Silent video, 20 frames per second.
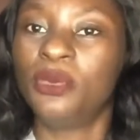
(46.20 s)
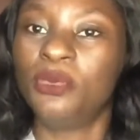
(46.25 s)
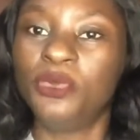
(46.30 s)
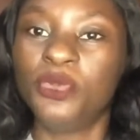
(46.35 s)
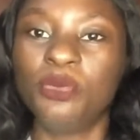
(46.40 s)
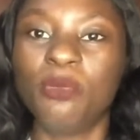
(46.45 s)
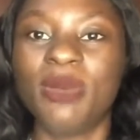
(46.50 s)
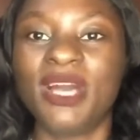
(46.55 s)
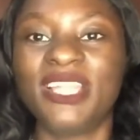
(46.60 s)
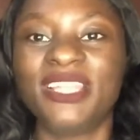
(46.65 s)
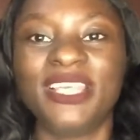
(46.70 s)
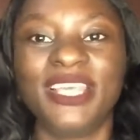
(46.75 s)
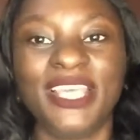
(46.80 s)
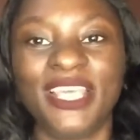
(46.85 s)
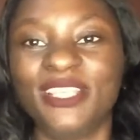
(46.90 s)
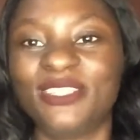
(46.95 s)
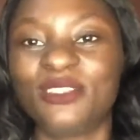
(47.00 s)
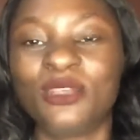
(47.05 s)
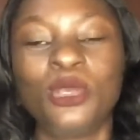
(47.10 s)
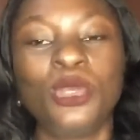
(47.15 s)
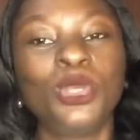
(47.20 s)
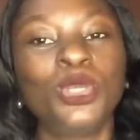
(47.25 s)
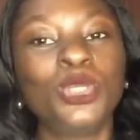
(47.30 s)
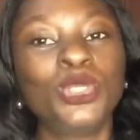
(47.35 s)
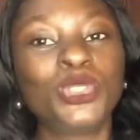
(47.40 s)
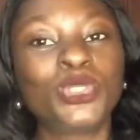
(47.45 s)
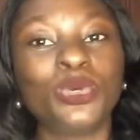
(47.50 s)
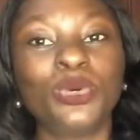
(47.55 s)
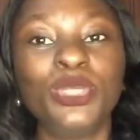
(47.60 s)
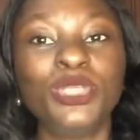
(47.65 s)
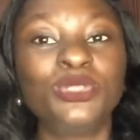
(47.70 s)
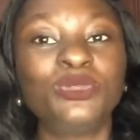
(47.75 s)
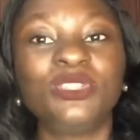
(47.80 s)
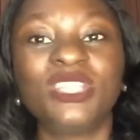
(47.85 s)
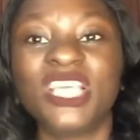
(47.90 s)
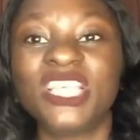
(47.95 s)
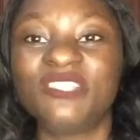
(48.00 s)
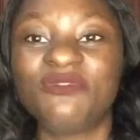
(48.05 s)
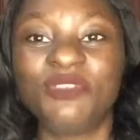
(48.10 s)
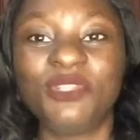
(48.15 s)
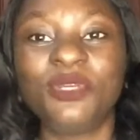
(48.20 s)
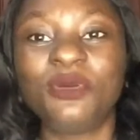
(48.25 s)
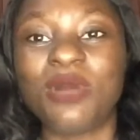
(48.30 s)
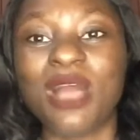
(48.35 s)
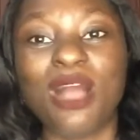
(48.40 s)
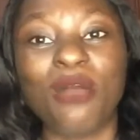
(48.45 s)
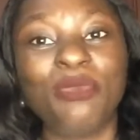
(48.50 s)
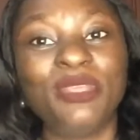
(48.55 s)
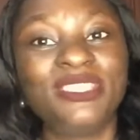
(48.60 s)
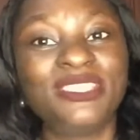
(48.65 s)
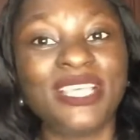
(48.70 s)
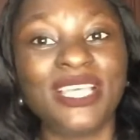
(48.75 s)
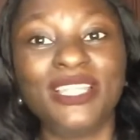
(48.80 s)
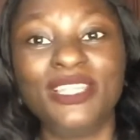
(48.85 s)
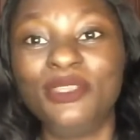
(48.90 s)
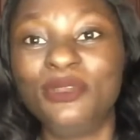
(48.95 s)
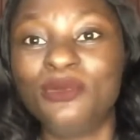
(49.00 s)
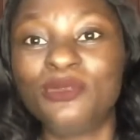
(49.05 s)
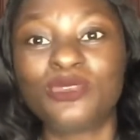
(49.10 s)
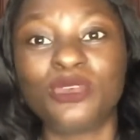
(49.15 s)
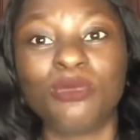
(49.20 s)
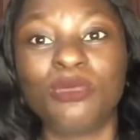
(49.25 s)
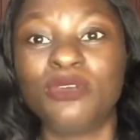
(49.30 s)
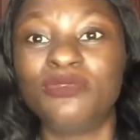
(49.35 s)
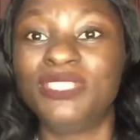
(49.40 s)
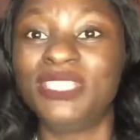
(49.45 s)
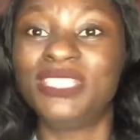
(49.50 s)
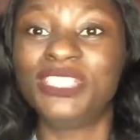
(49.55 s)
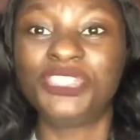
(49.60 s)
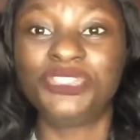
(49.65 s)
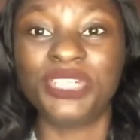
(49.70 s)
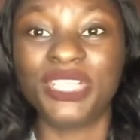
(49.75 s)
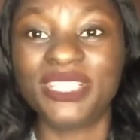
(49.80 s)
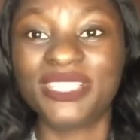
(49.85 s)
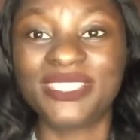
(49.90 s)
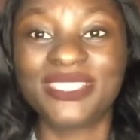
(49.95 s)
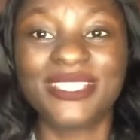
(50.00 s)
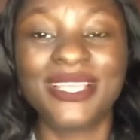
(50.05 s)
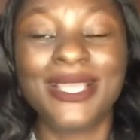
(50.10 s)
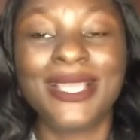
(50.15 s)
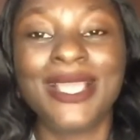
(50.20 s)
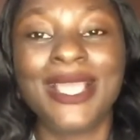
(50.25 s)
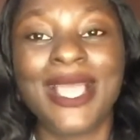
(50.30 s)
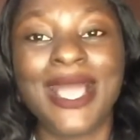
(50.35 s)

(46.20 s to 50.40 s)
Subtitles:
human hairs. So in today's video, I'll be telling you some of the tricks